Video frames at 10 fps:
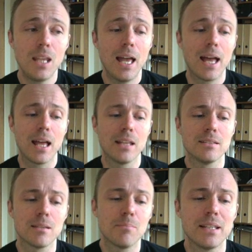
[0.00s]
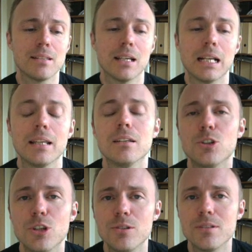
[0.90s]
And basically
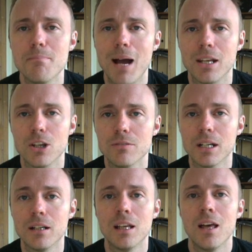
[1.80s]
you use a MANOVA